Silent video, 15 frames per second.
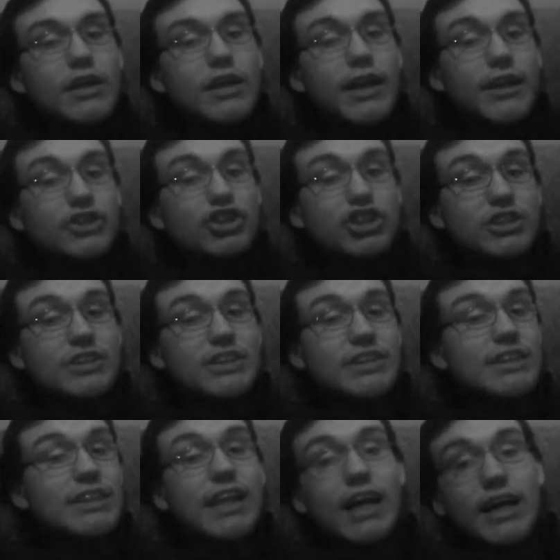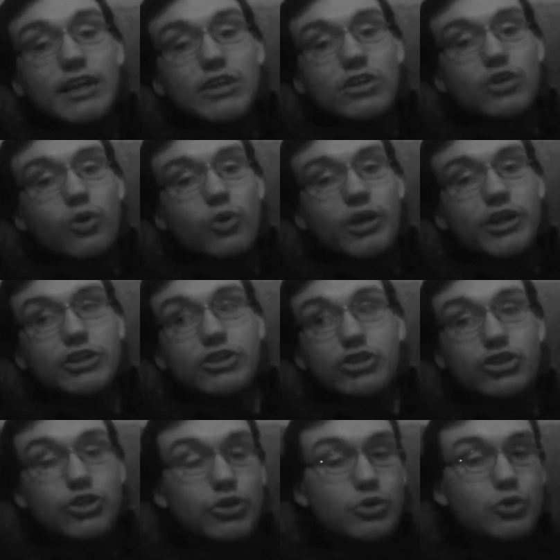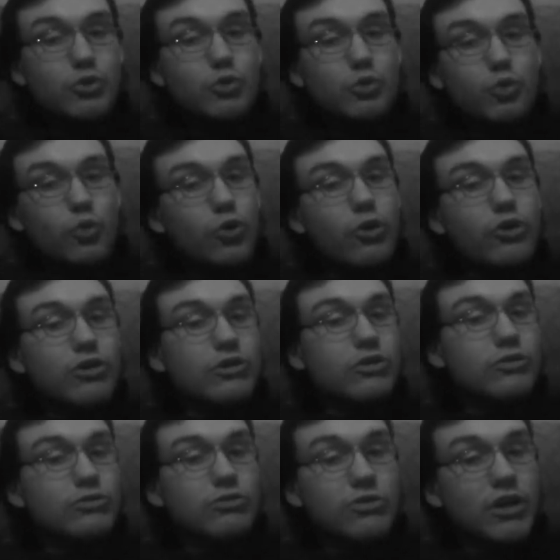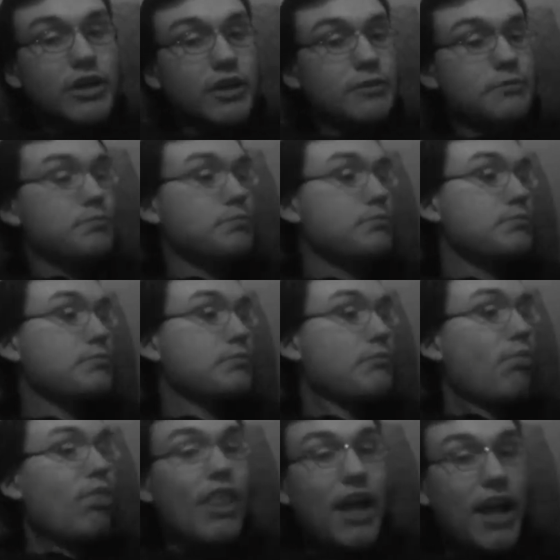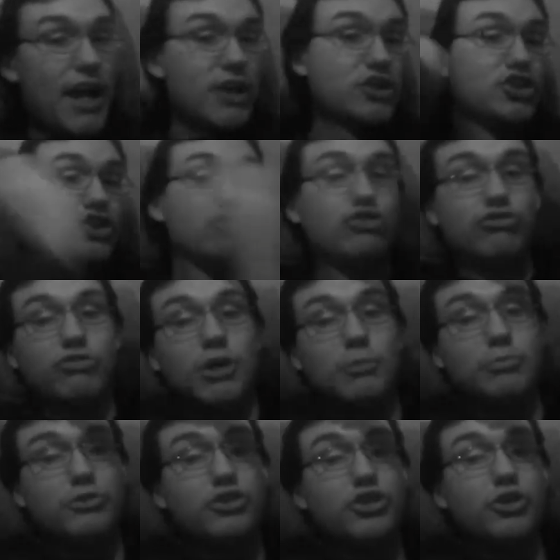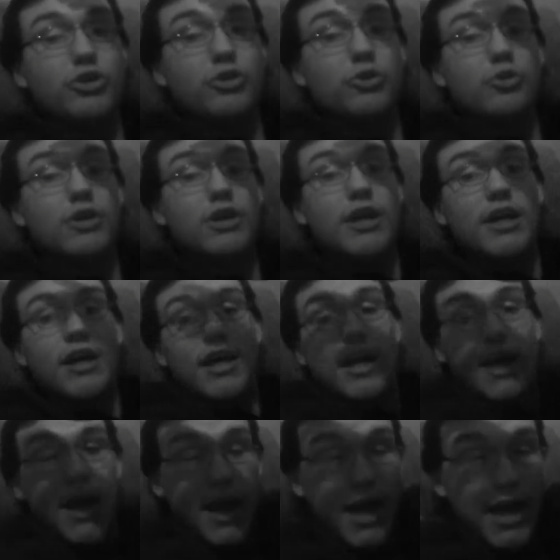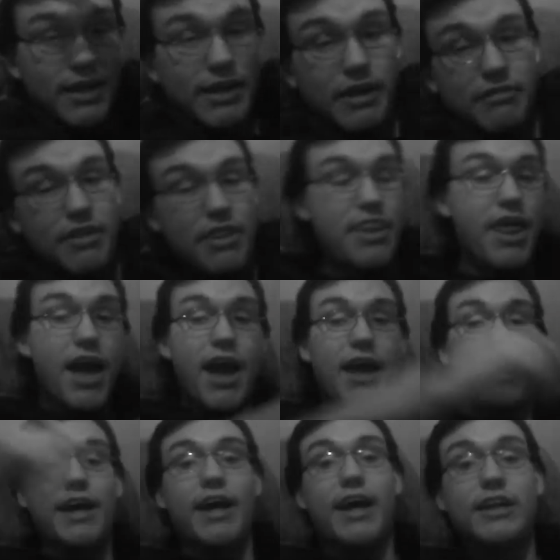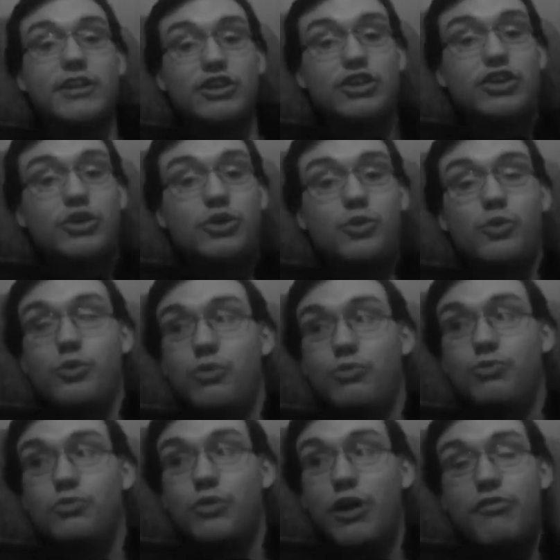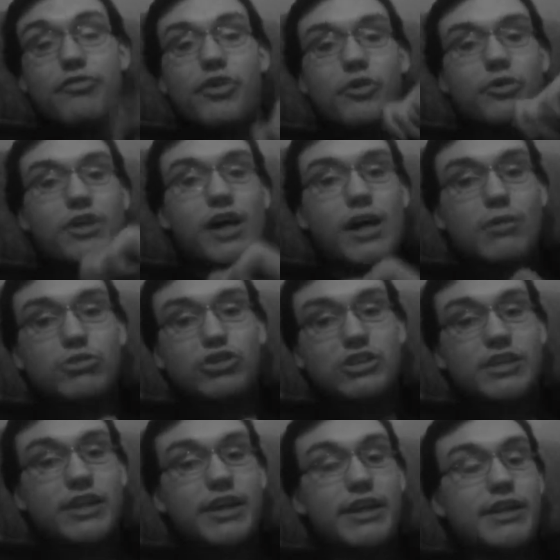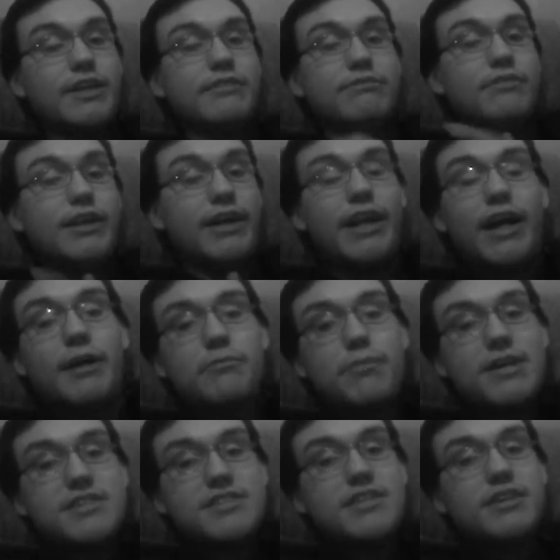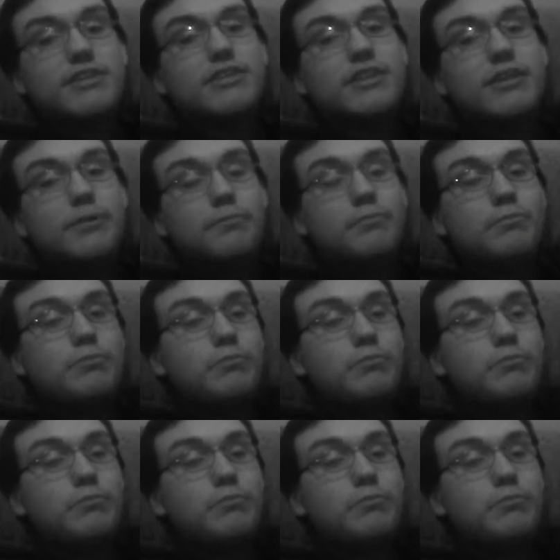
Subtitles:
It's just not going to work right. I had to choose Grub 2, and even that I had to do a few times just to get it on my system.